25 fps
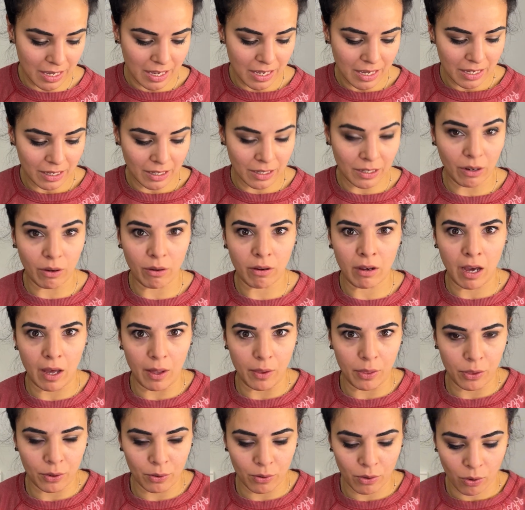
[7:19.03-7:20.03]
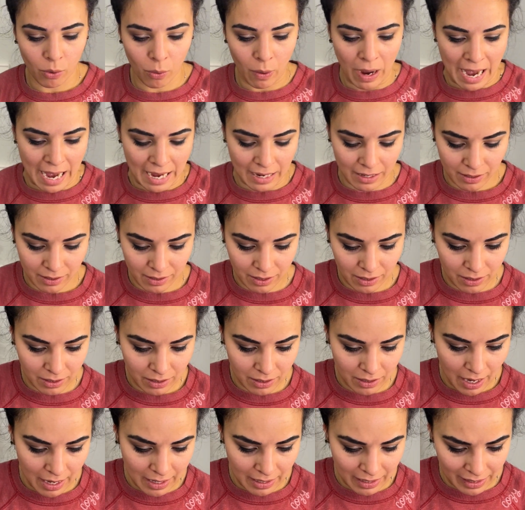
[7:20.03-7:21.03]
you know, cut through the wax
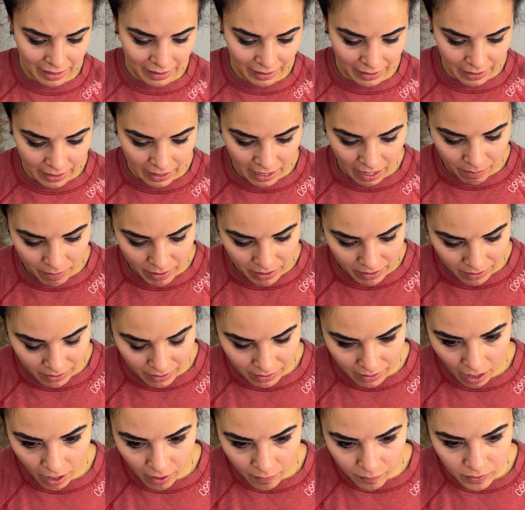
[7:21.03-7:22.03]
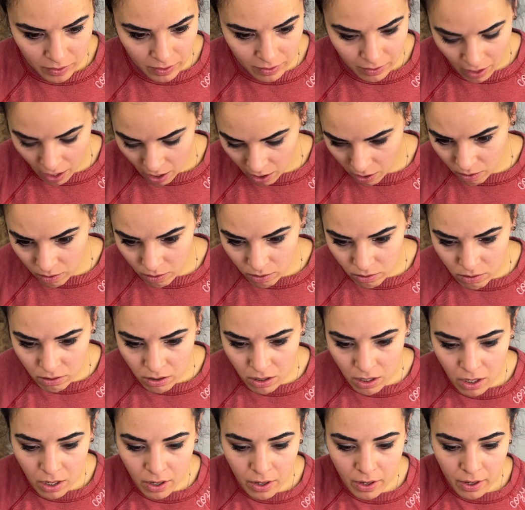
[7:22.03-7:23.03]
and clean it up and stuff. So
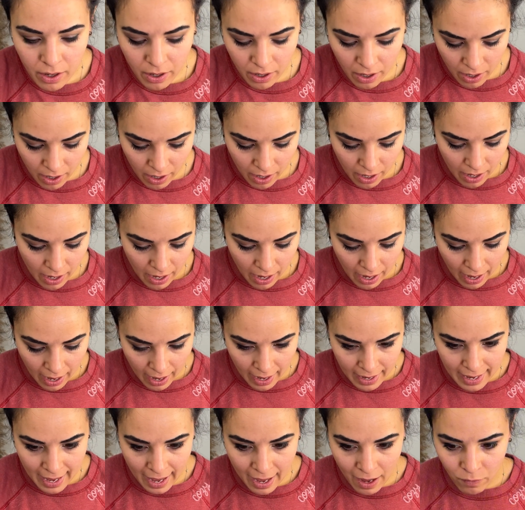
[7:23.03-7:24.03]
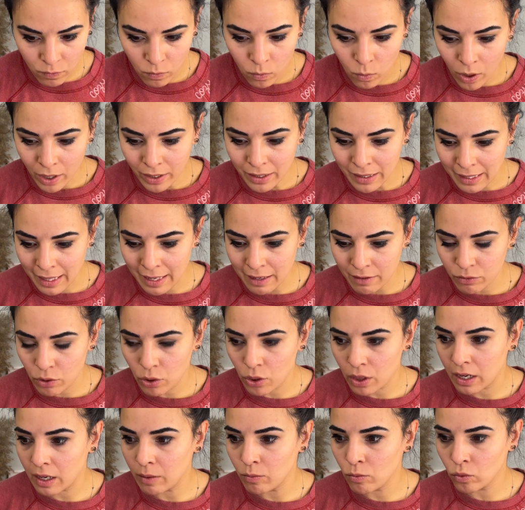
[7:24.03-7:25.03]
I have one left
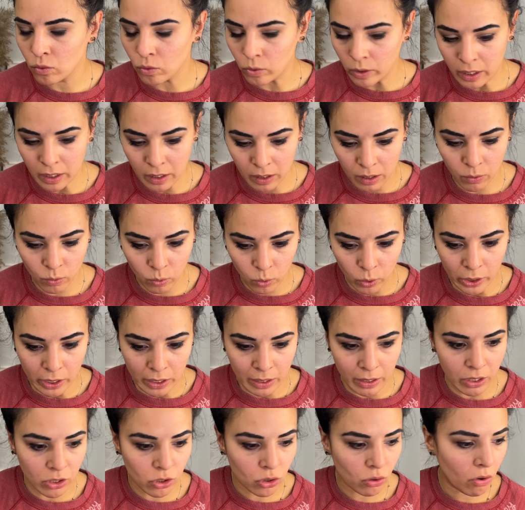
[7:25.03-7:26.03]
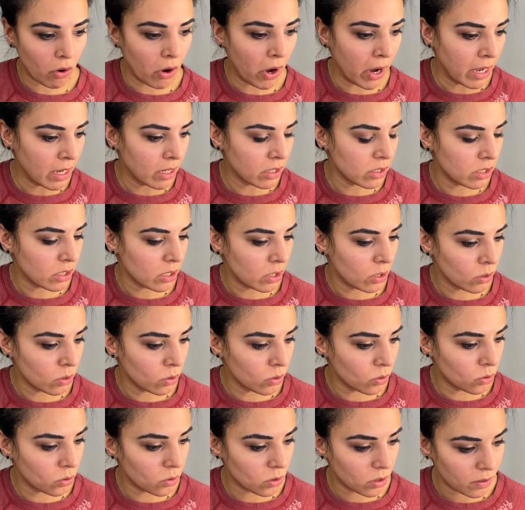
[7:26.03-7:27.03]
that I'm really trying
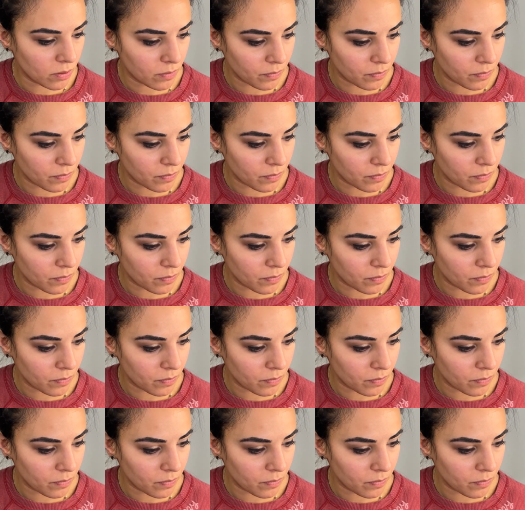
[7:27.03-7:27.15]
to